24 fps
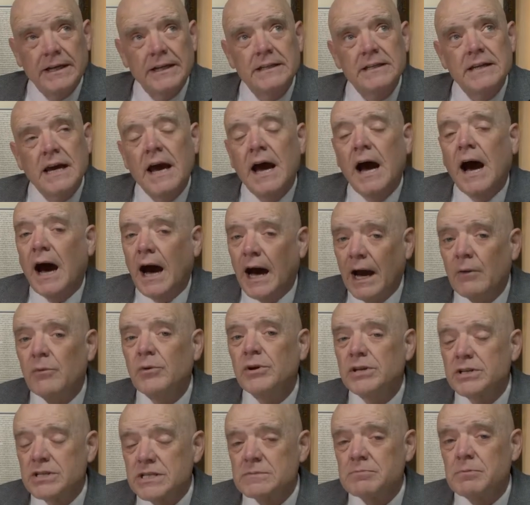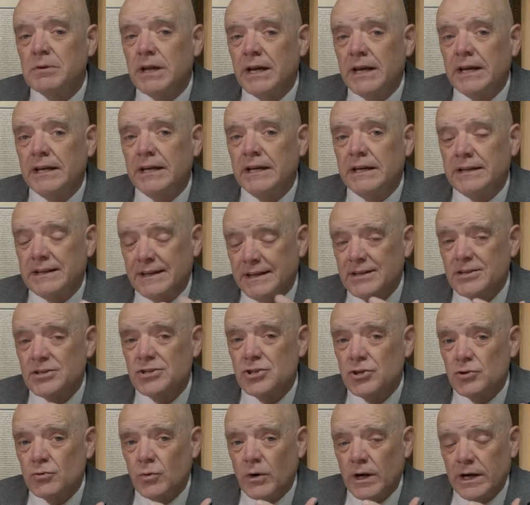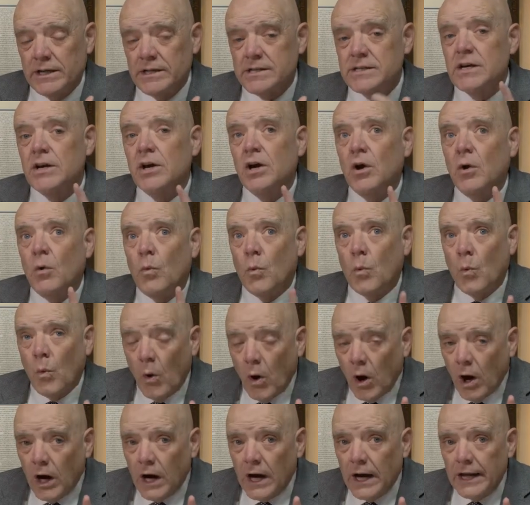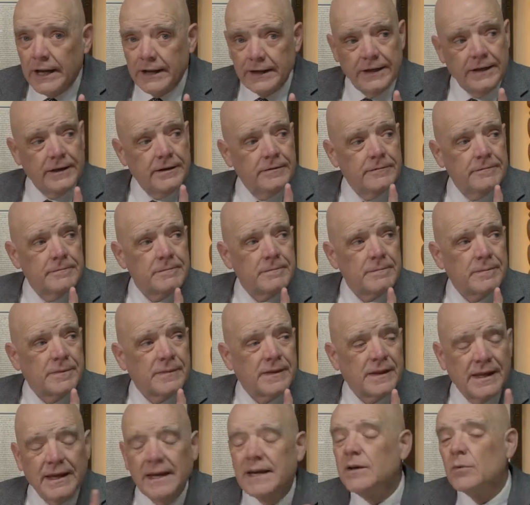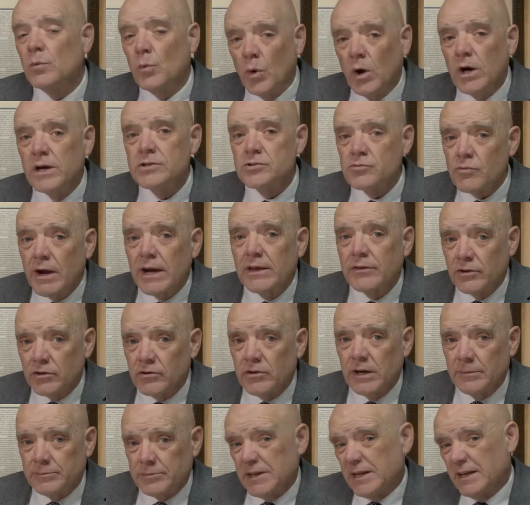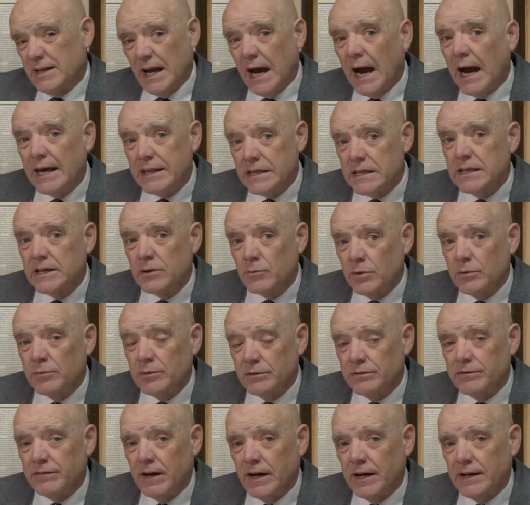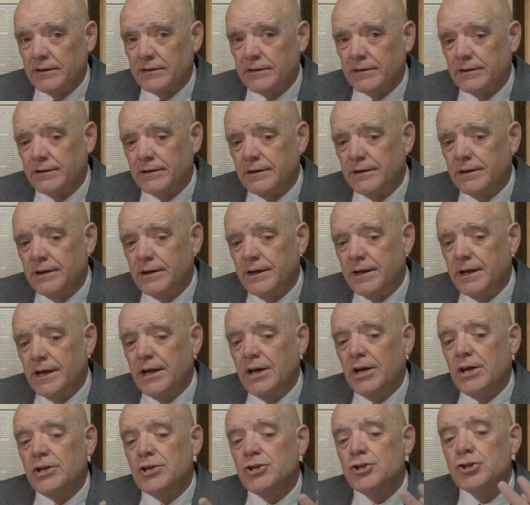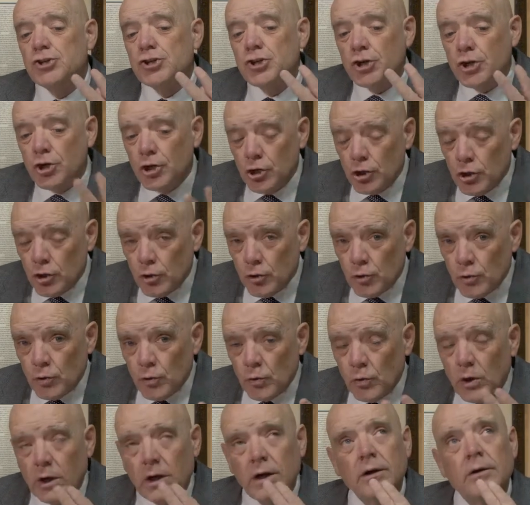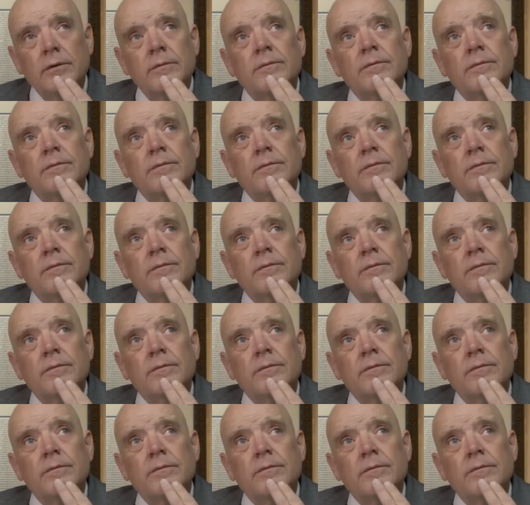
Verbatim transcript: it? I would explain it in two ways. One, it was rather cryptic. I think we would find. Two,